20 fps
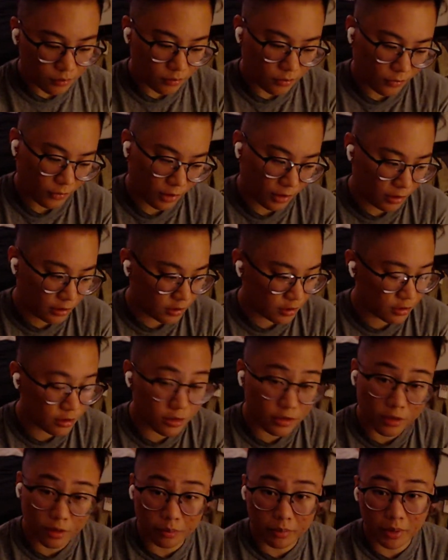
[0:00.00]
Because there's
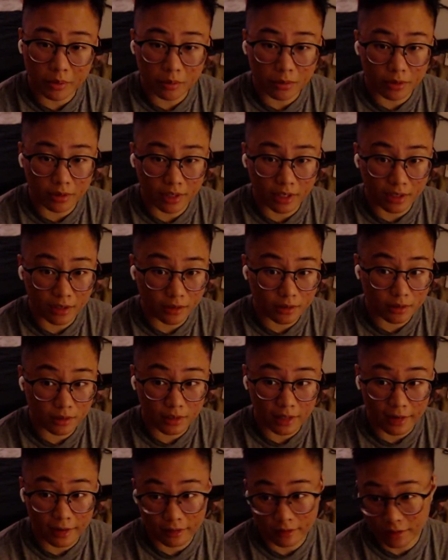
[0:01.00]
some people that
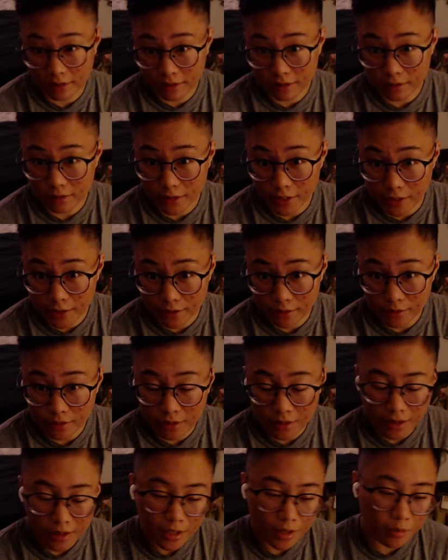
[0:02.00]
act like they care,
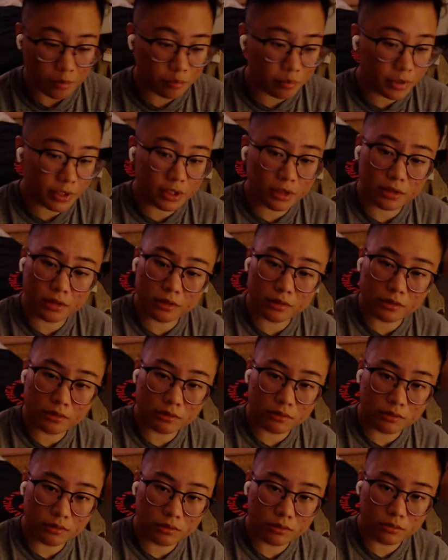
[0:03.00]
but
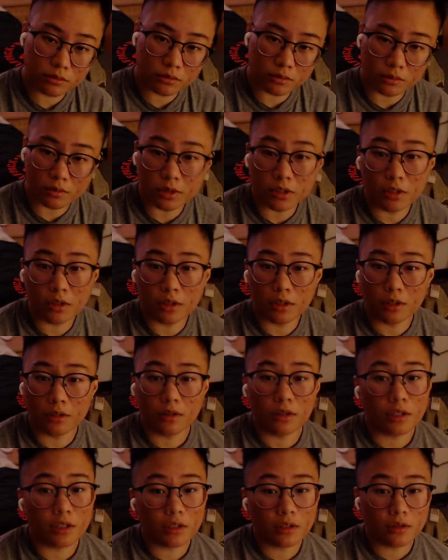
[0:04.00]
really
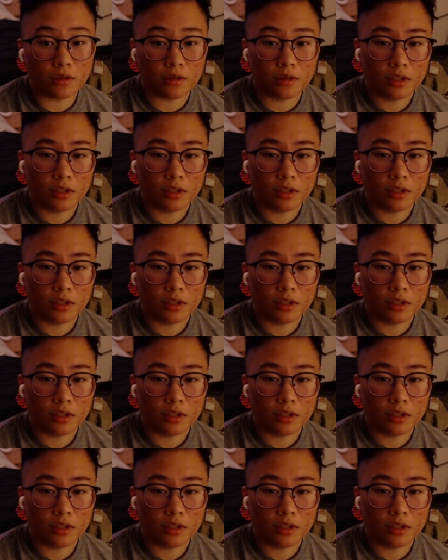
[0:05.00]
they